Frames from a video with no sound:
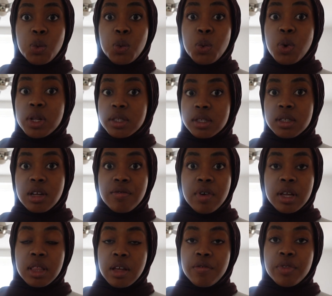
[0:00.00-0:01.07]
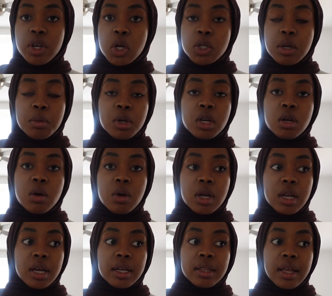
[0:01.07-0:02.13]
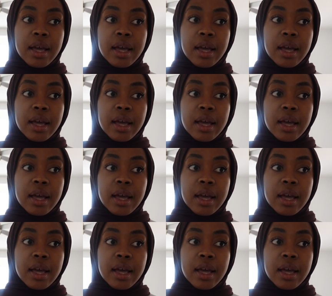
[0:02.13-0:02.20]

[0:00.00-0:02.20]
what stuff I left there, so I'm gonna go collect